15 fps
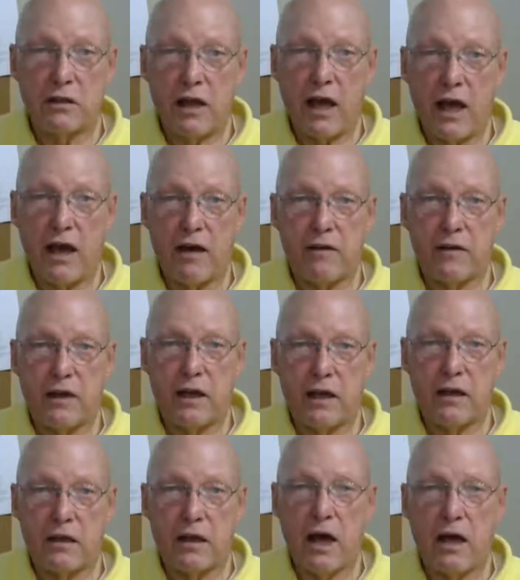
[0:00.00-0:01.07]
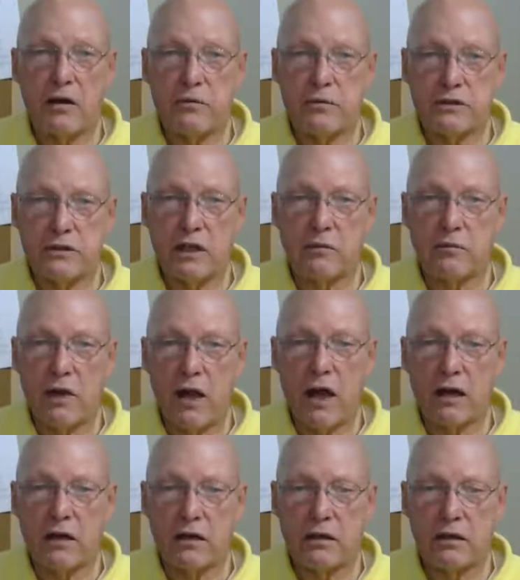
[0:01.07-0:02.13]
still have a
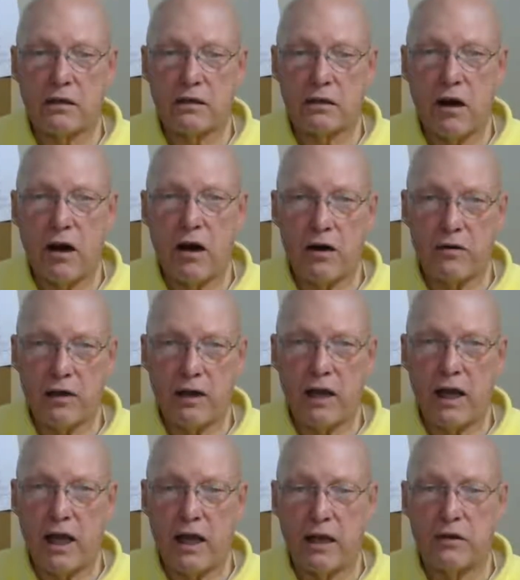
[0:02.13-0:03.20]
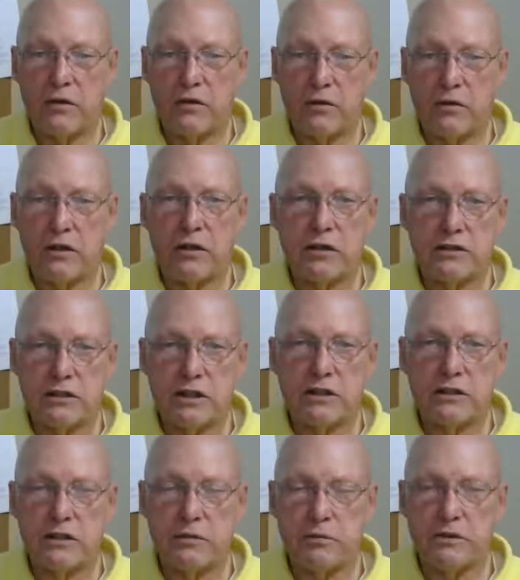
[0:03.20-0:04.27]
100% blocked artery and two that are
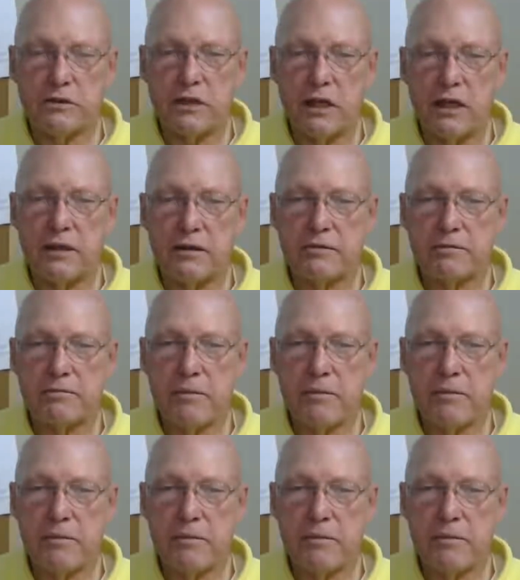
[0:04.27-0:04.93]
60%.